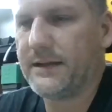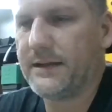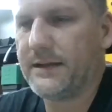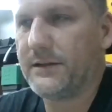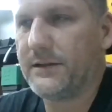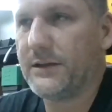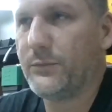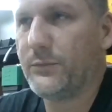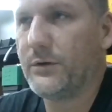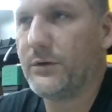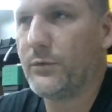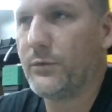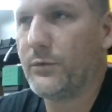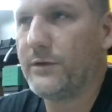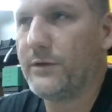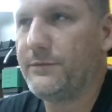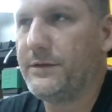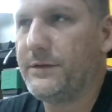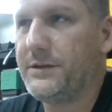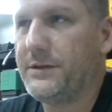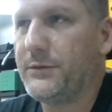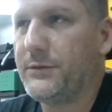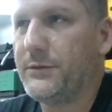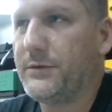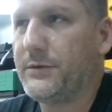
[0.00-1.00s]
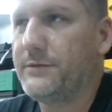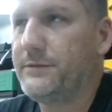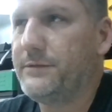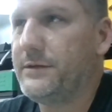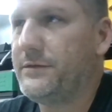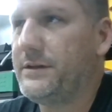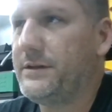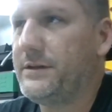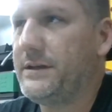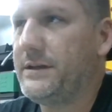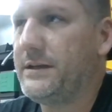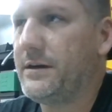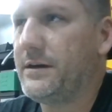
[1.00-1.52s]
I only went 150 to
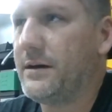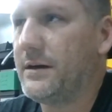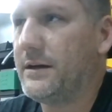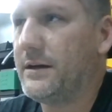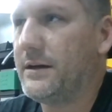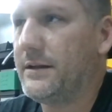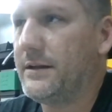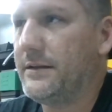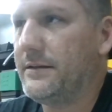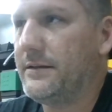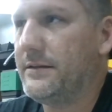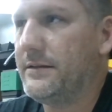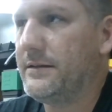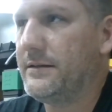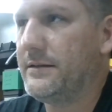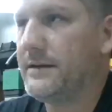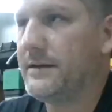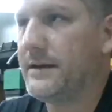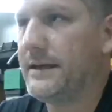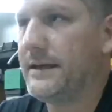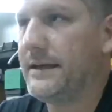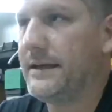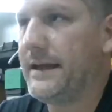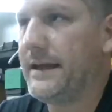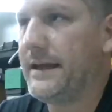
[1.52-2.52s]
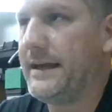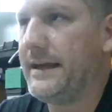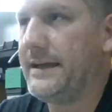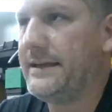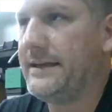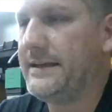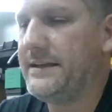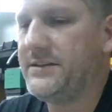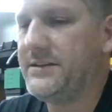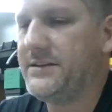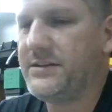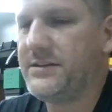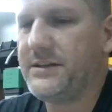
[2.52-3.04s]
150 on the
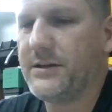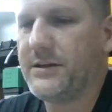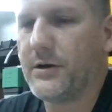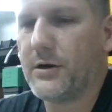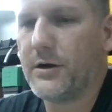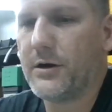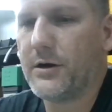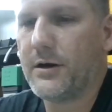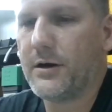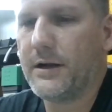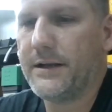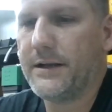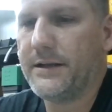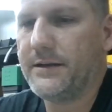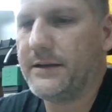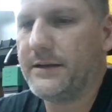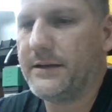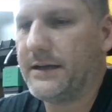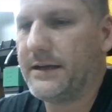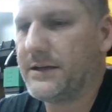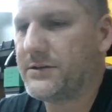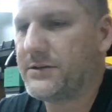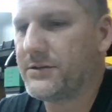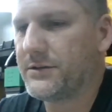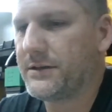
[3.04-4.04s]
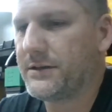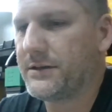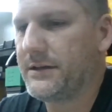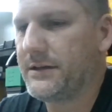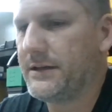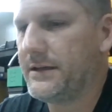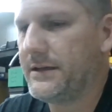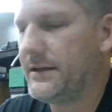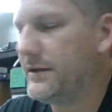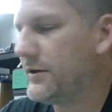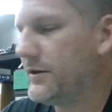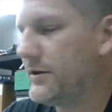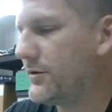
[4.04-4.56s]
AETR. I didn't actually
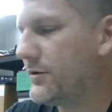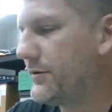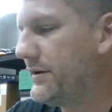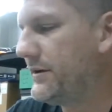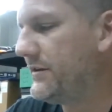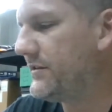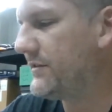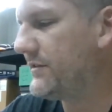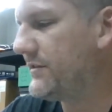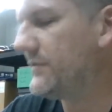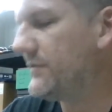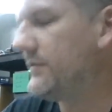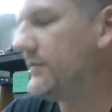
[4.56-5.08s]
increase